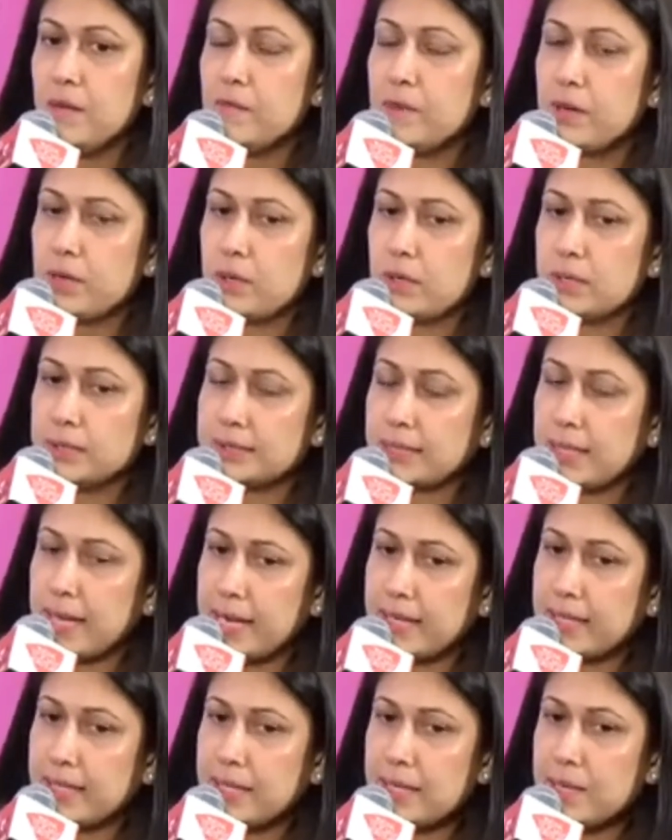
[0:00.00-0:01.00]
were
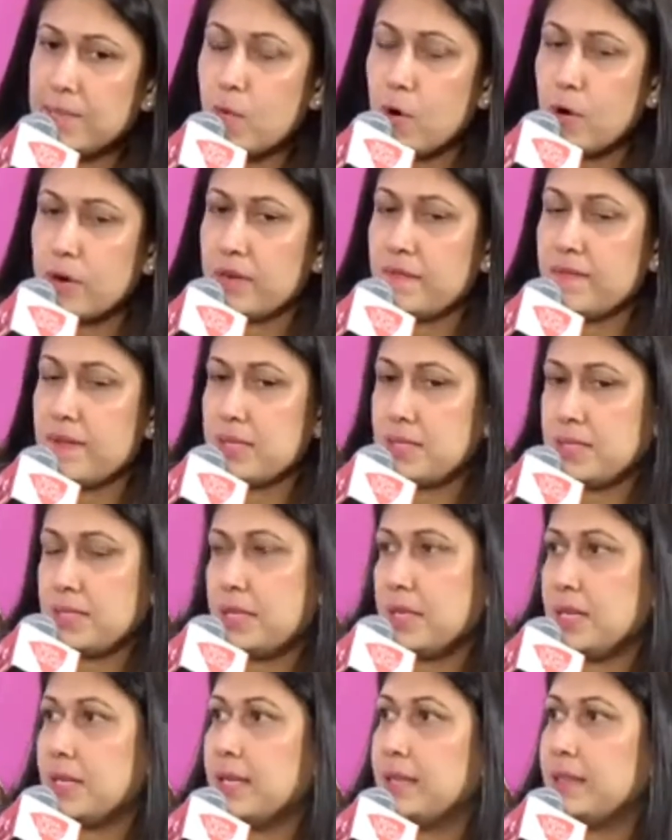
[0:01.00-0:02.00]
slightly more
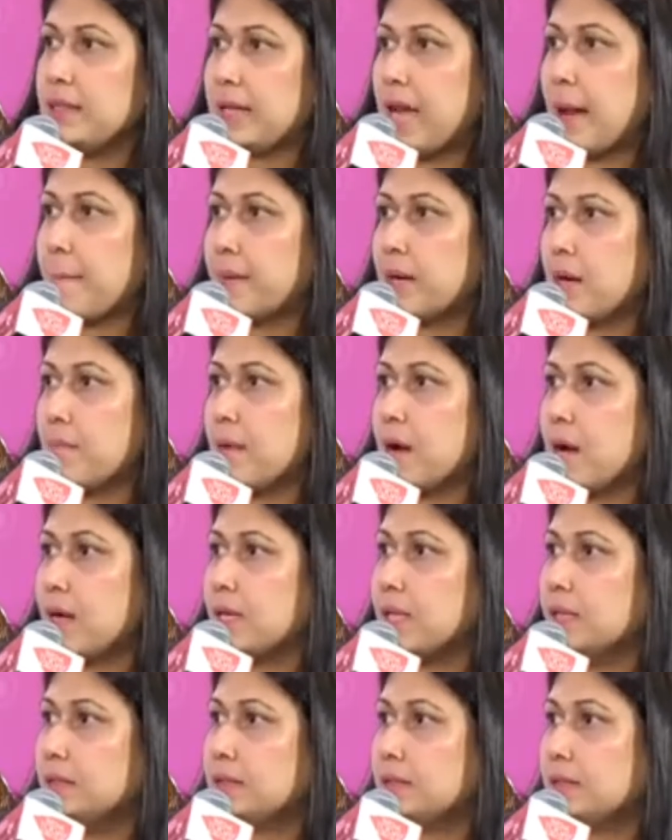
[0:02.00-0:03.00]
investing in the capital
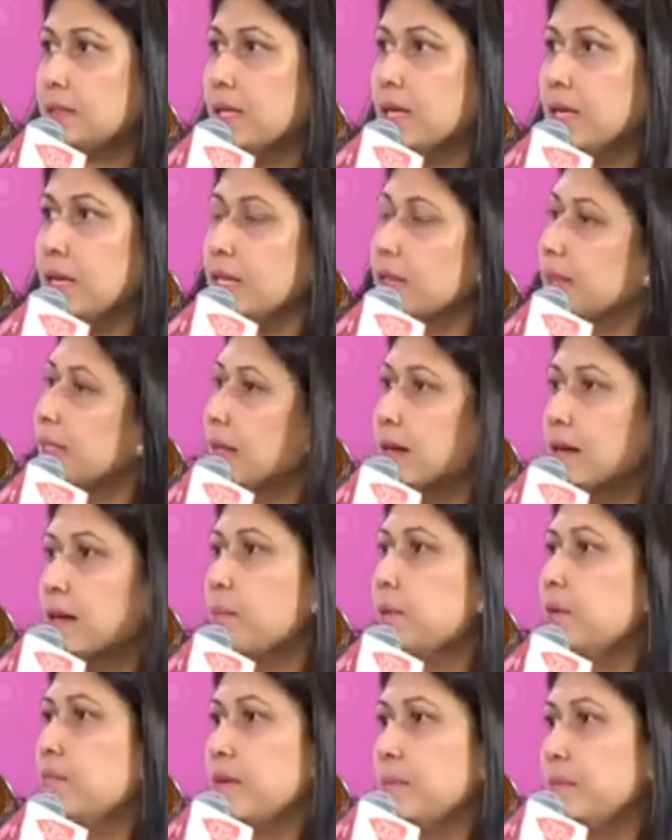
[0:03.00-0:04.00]
markets than
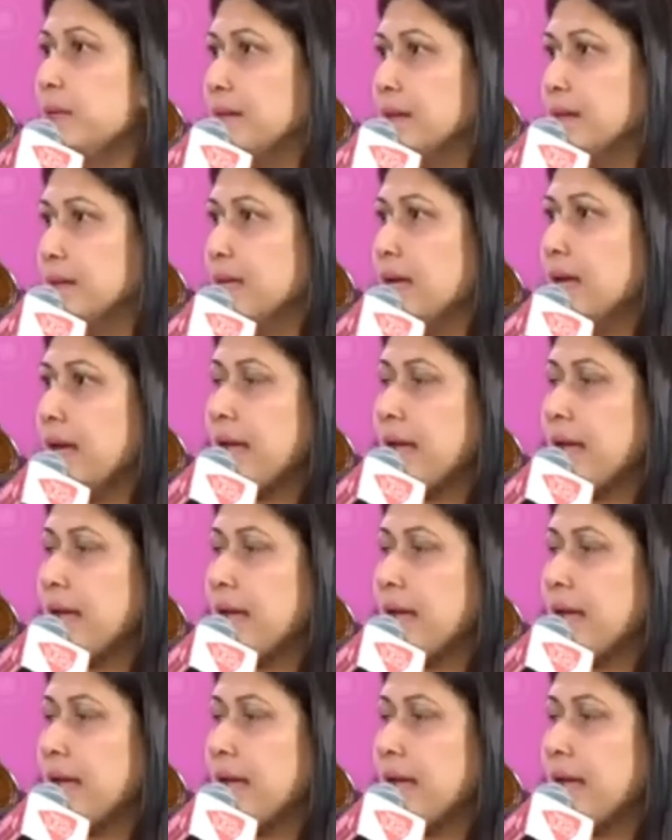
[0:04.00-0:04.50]
urban women.